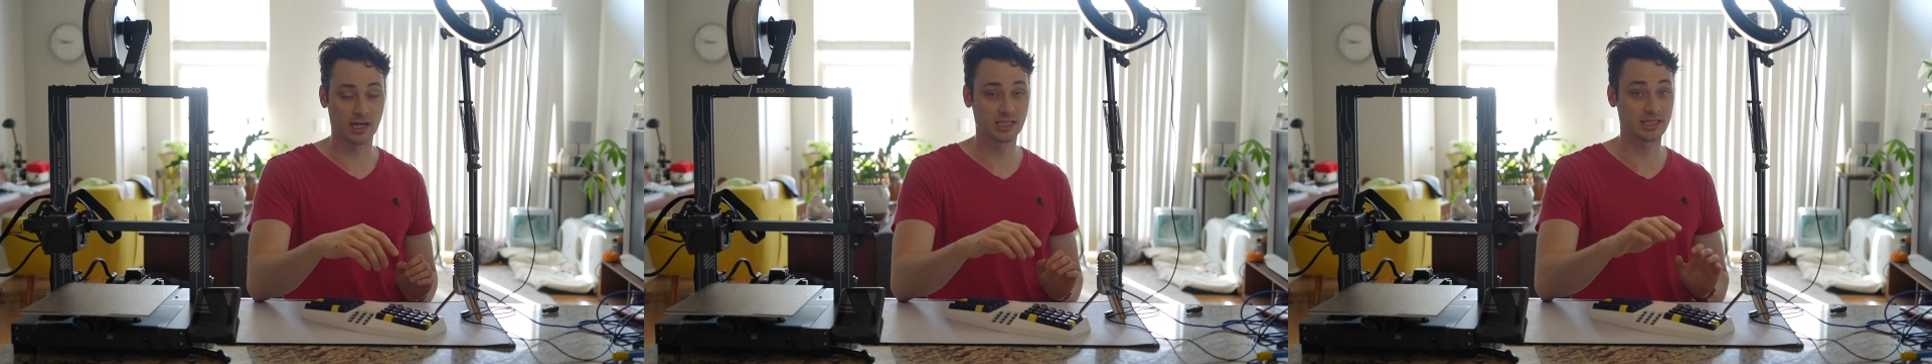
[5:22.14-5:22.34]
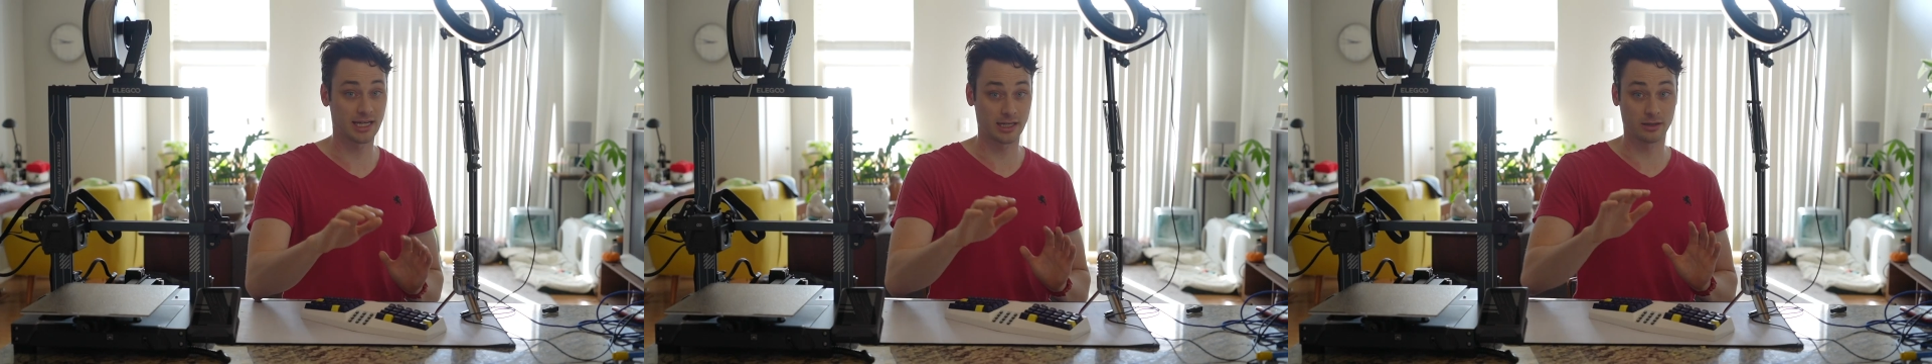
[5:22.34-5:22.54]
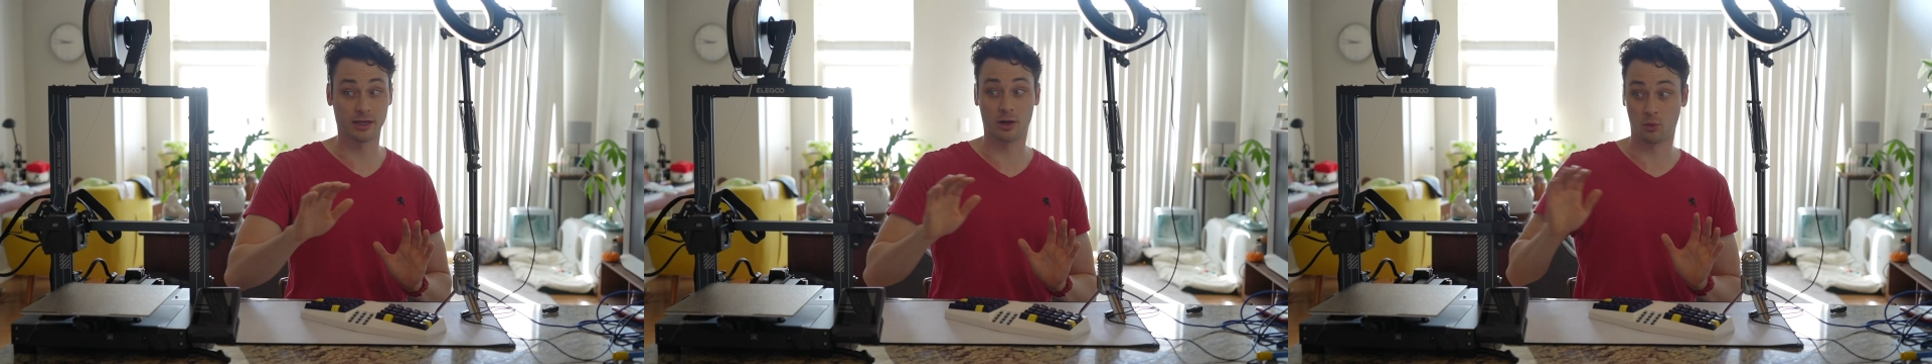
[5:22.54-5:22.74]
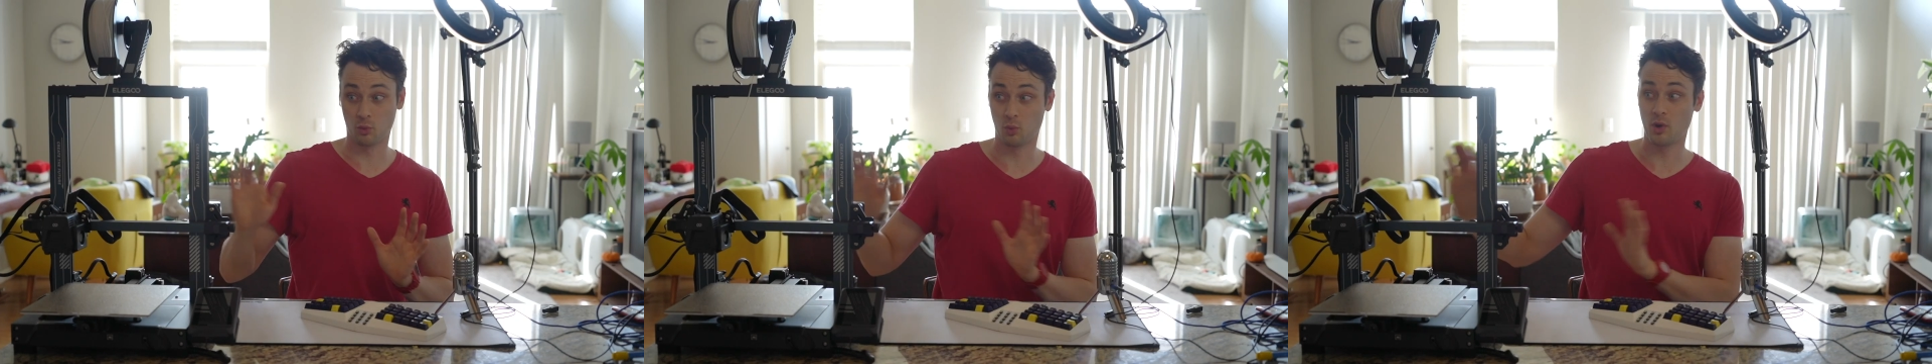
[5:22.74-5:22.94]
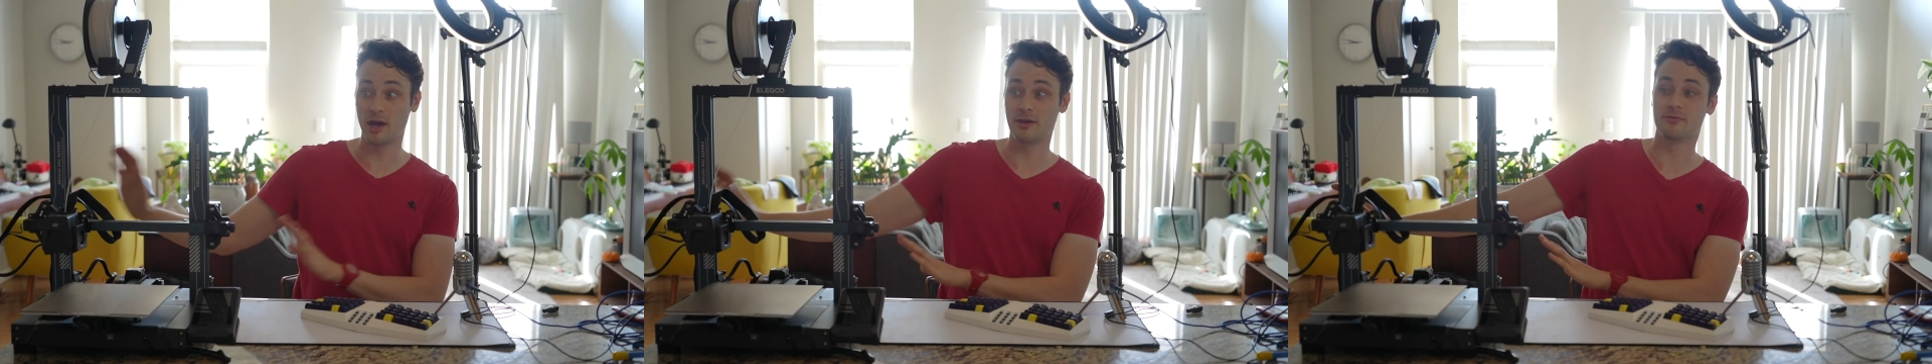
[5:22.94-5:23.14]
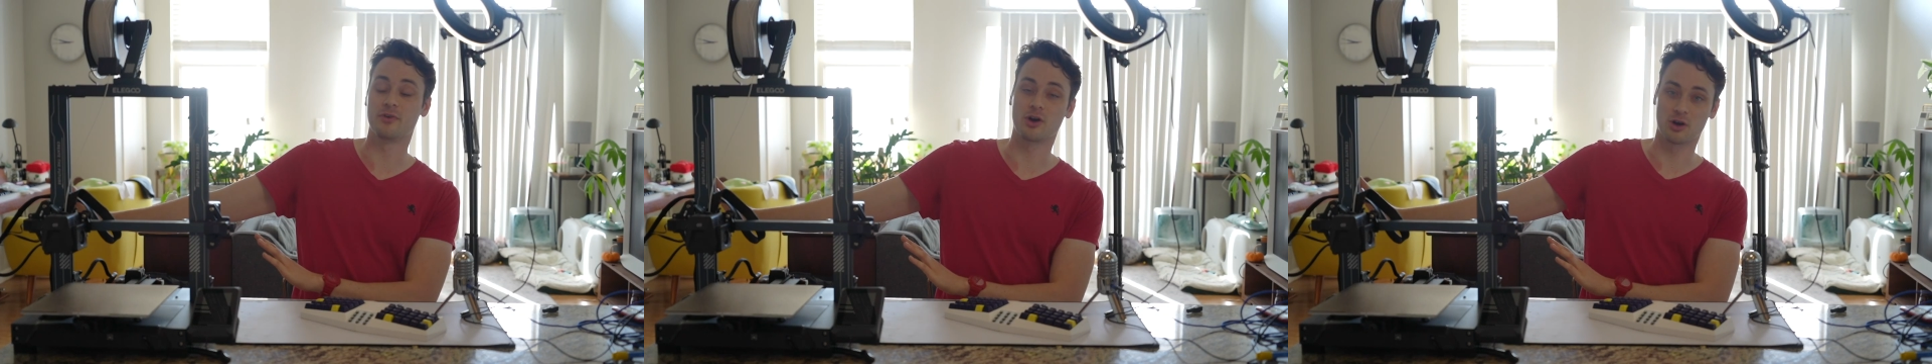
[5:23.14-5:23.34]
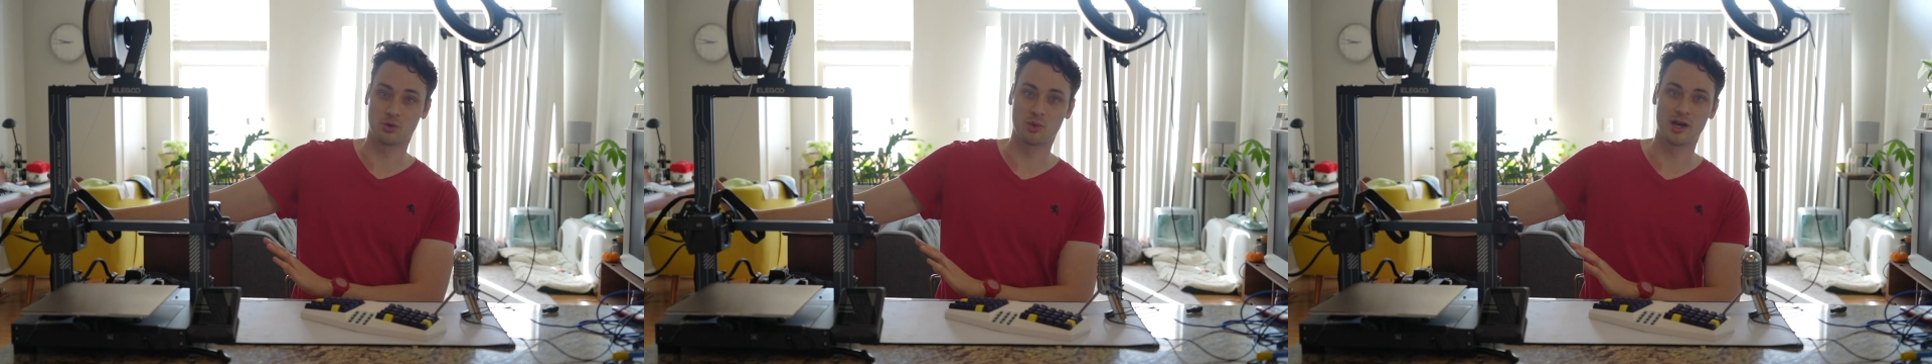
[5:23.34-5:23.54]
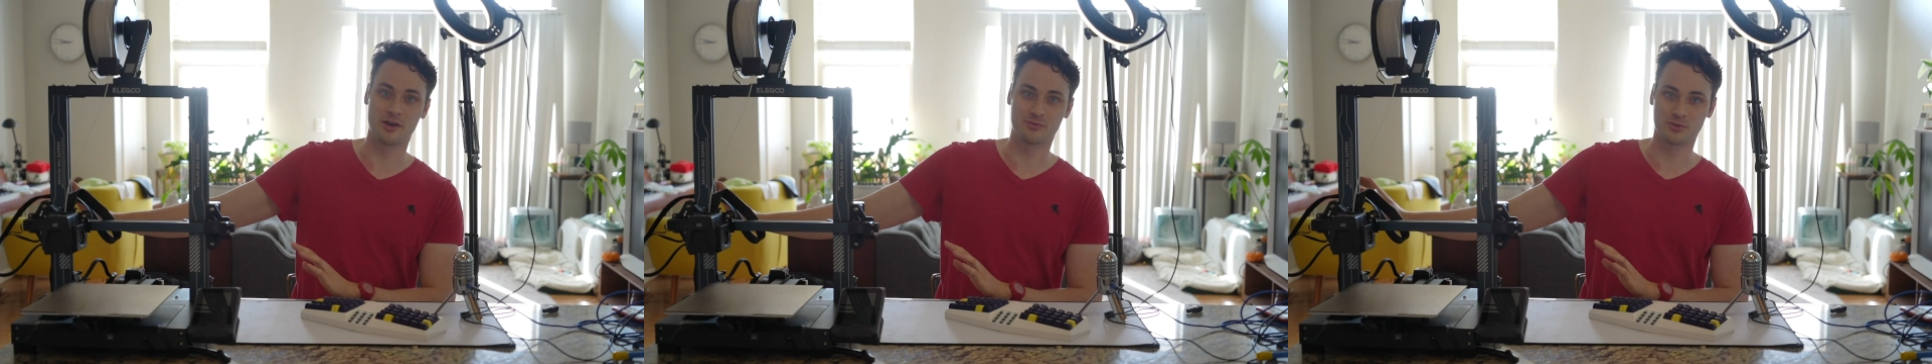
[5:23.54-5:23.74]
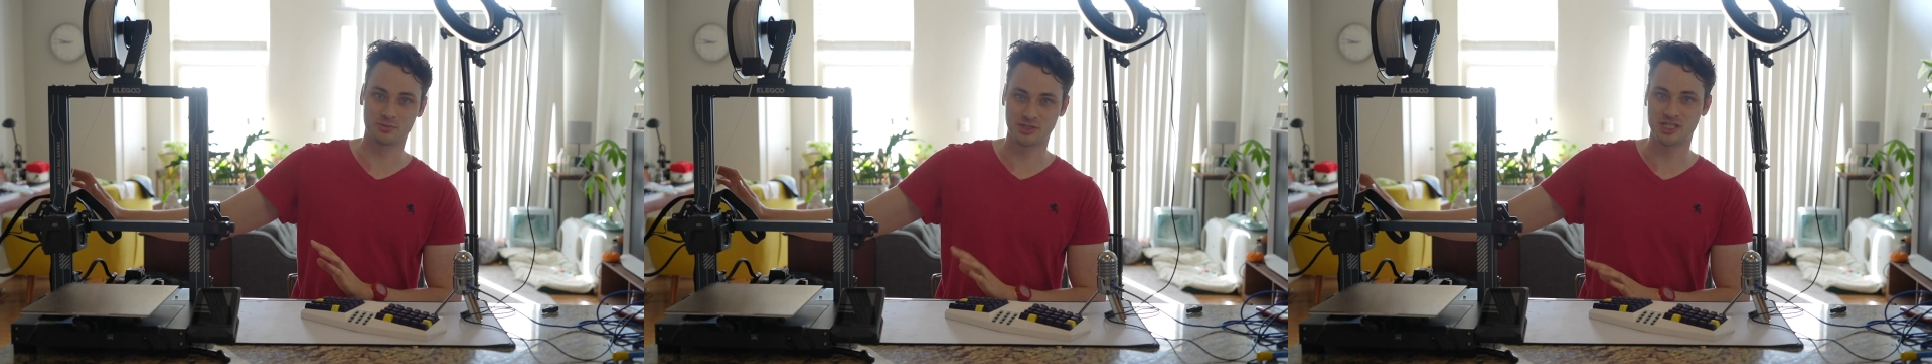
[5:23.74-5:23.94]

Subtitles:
I stayed like way far away from